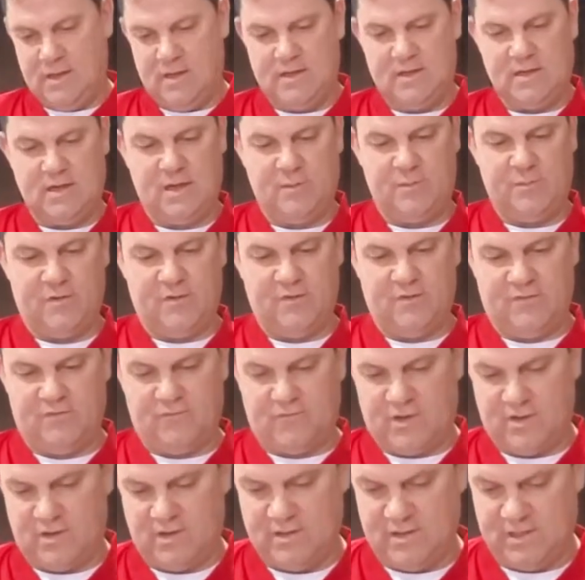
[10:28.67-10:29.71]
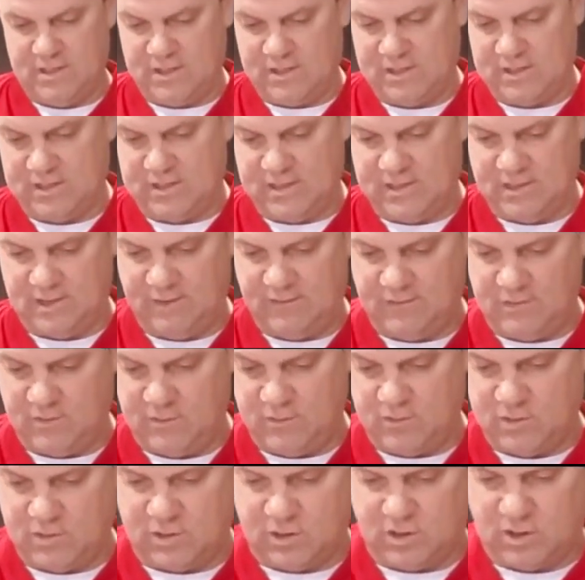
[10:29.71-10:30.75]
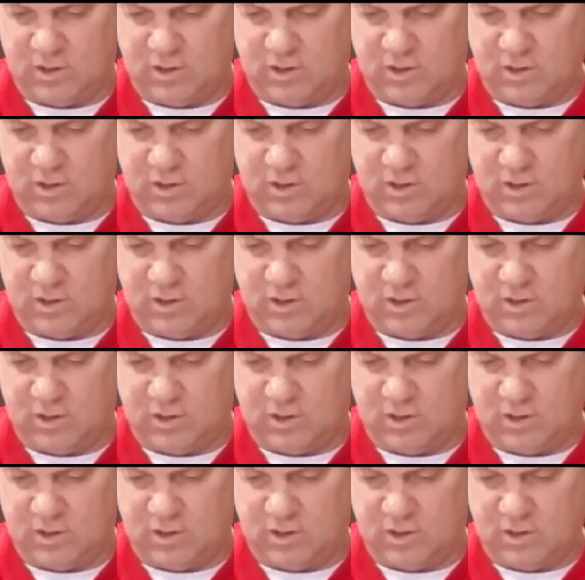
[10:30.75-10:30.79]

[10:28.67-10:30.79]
type of dishes. I don't even know what you